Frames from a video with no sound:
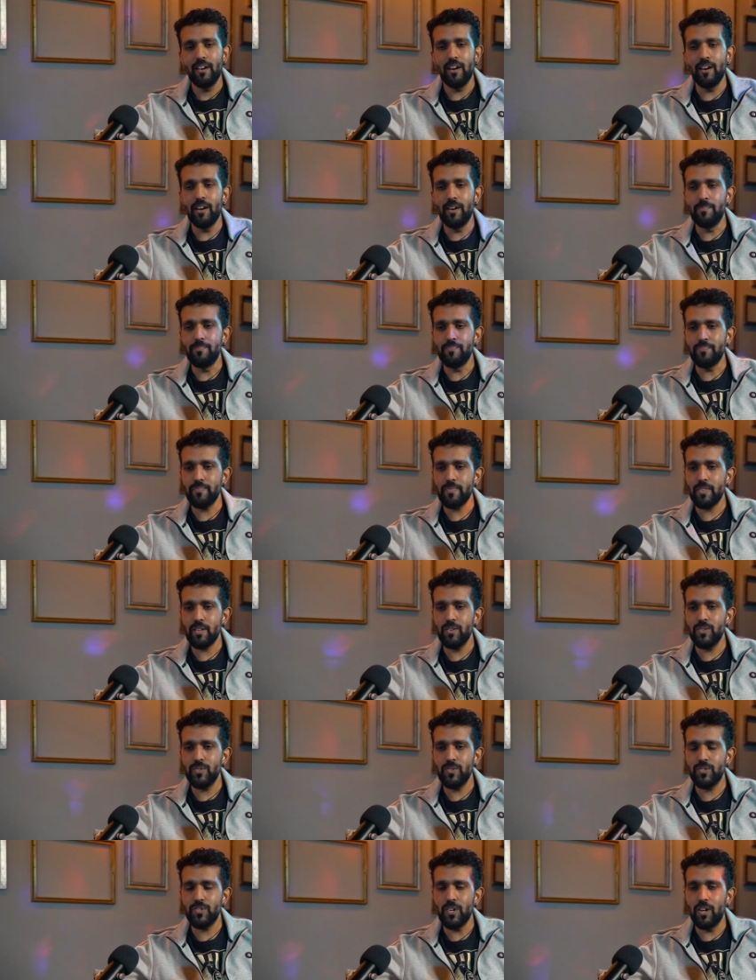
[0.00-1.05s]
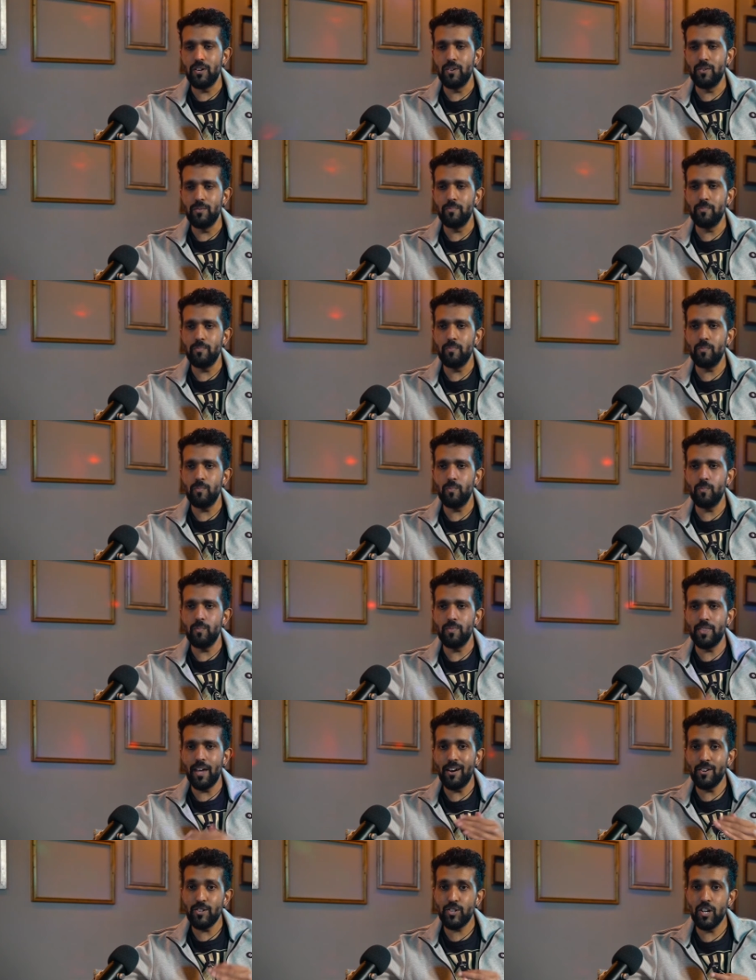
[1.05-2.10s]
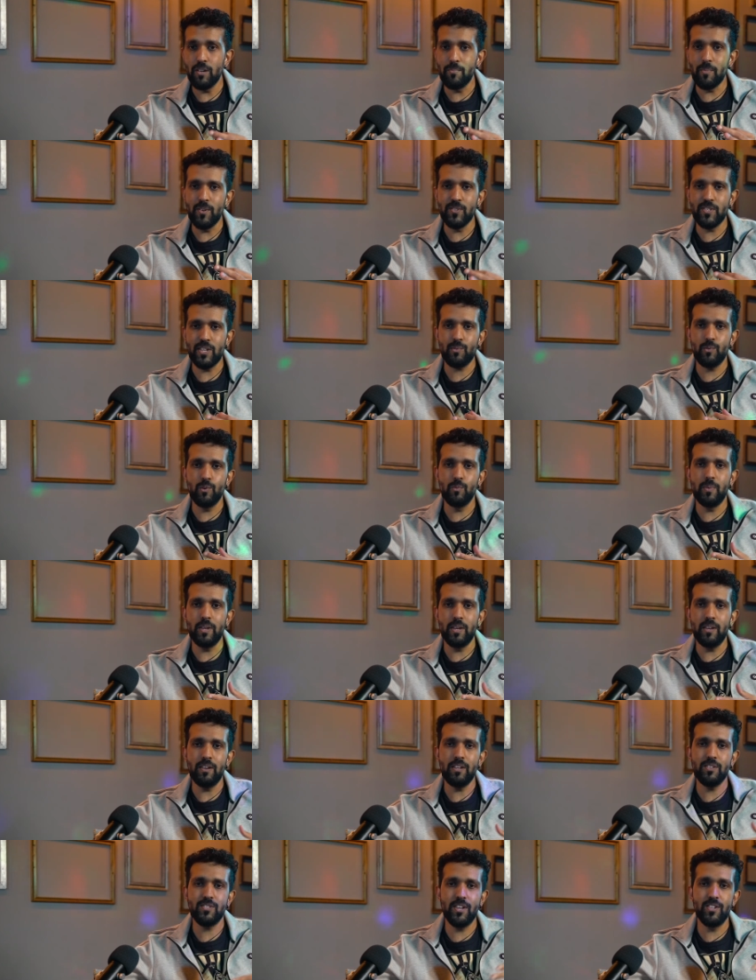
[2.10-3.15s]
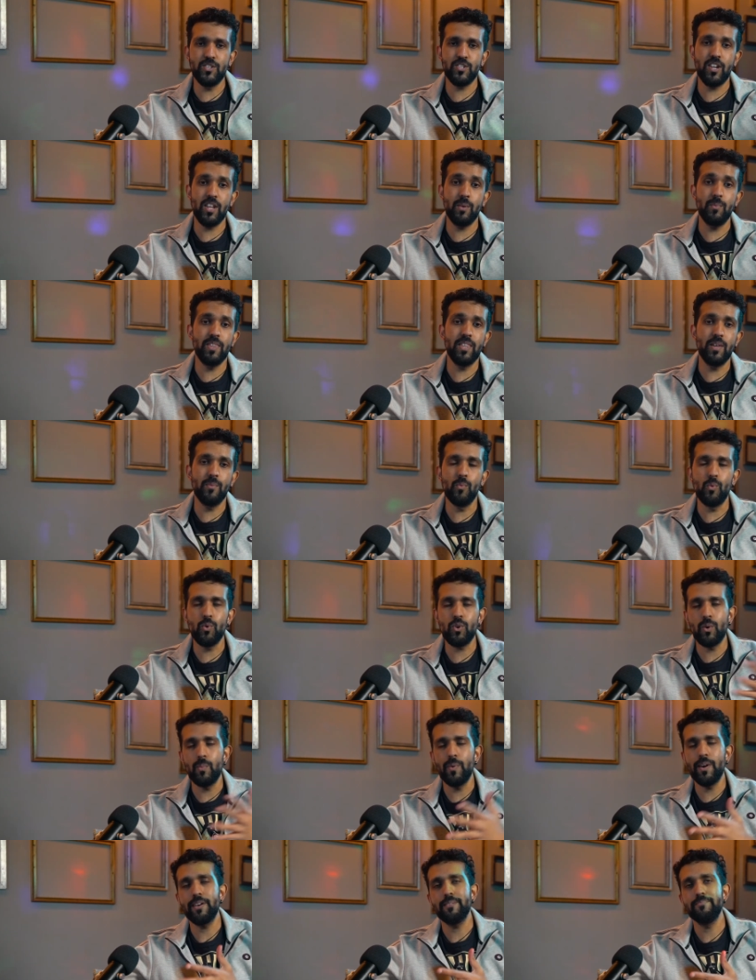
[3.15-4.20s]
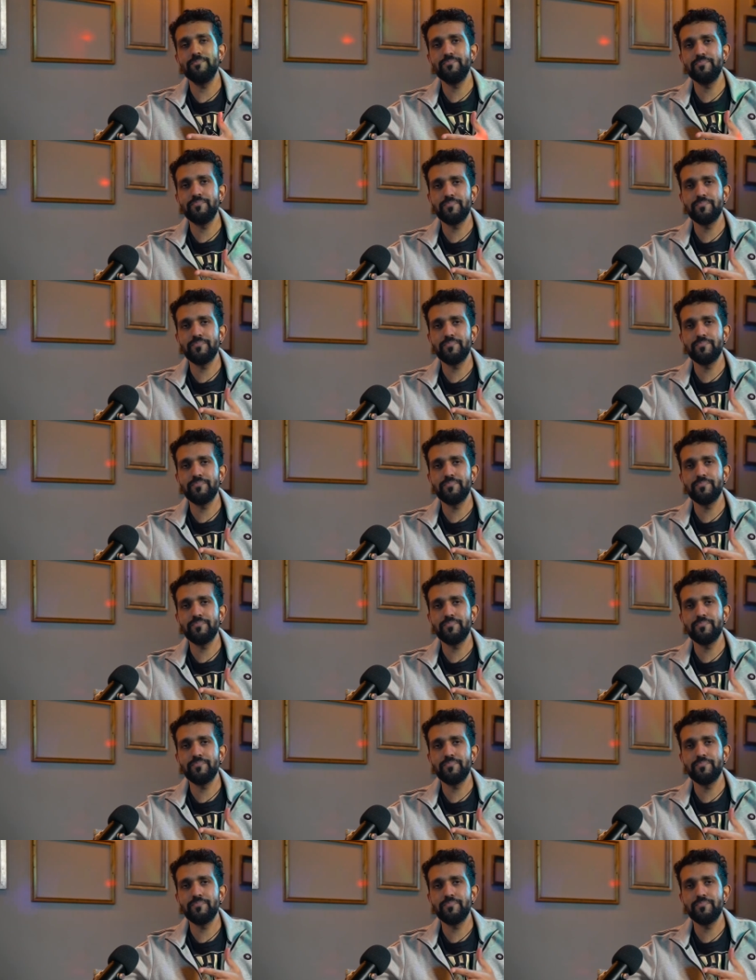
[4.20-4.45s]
Um, so the outro music will be essentially when they walk away.